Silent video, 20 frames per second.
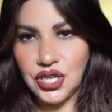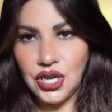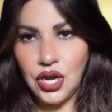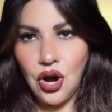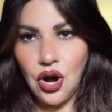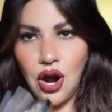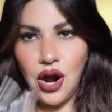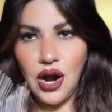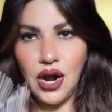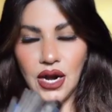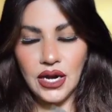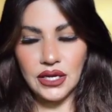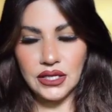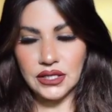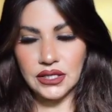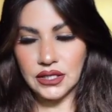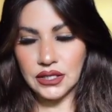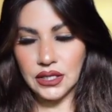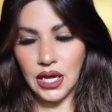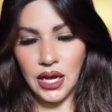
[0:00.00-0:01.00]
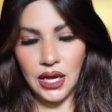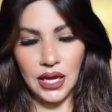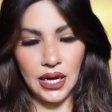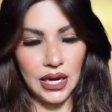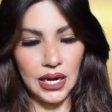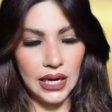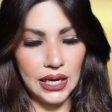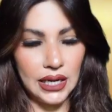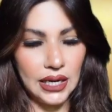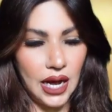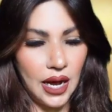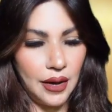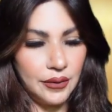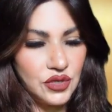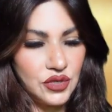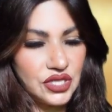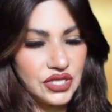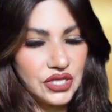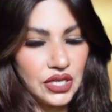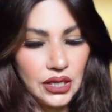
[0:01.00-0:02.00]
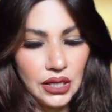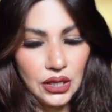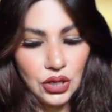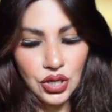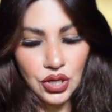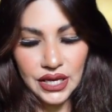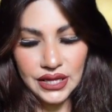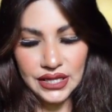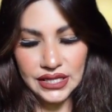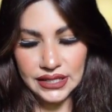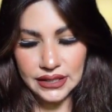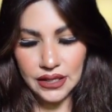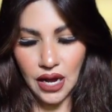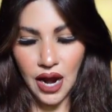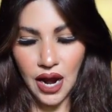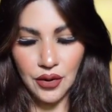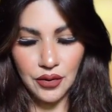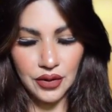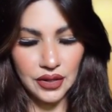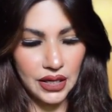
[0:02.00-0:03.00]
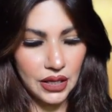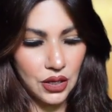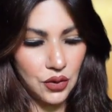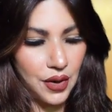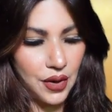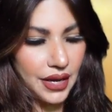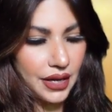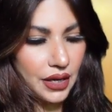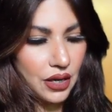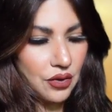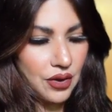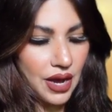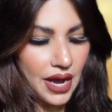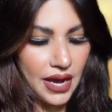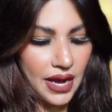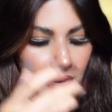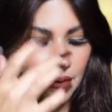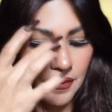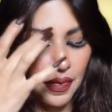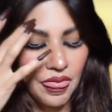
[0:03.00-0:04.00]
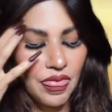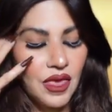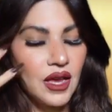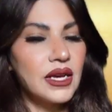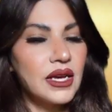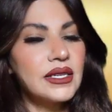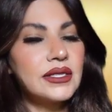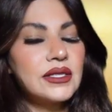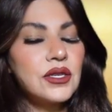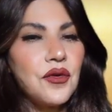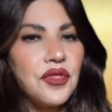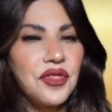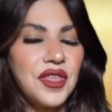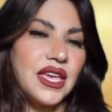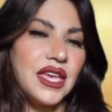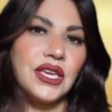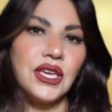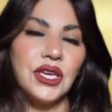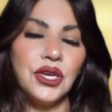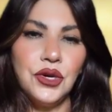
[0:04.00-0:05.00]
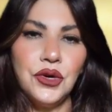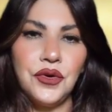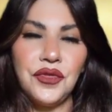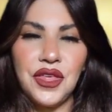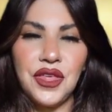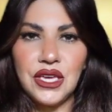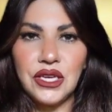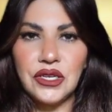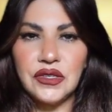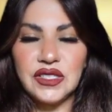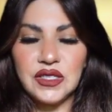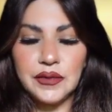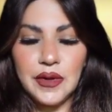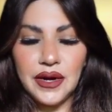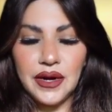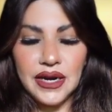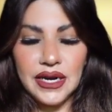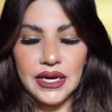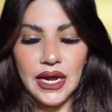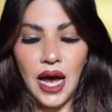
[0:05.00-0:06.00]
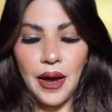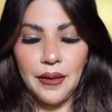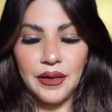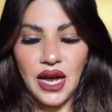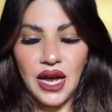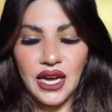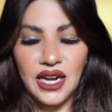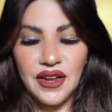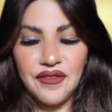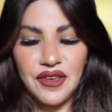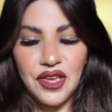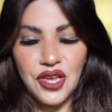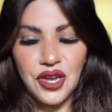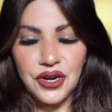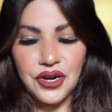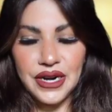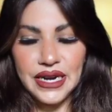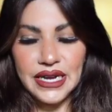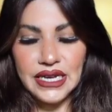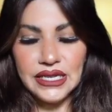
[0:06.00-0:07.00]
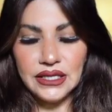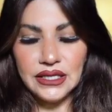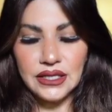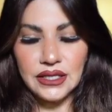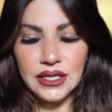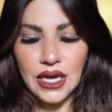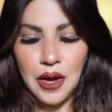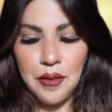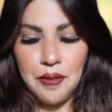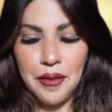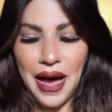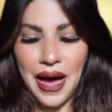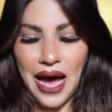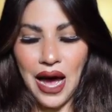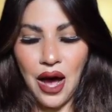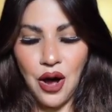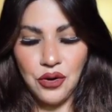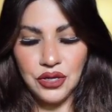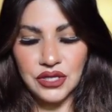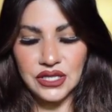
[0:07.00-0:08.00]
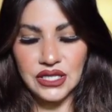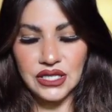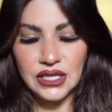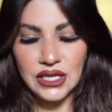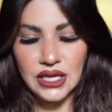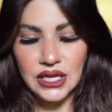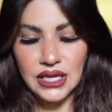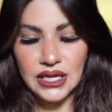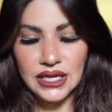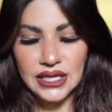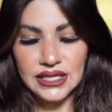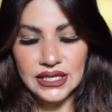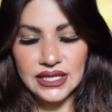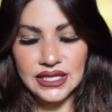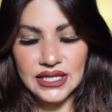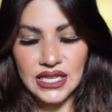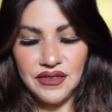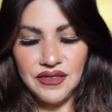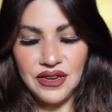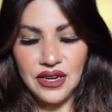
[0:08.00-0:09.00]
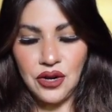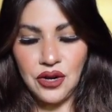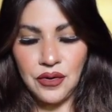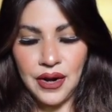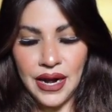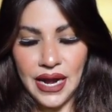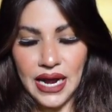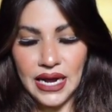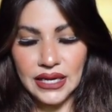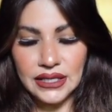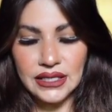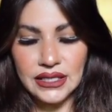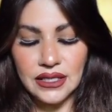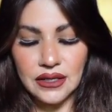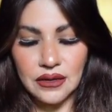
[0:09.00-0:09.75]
the cards, and I'm just gonna look at this guy really quick, okay? So thank you, thank you, Spirit. I'm kind of curious about Stephen Grant.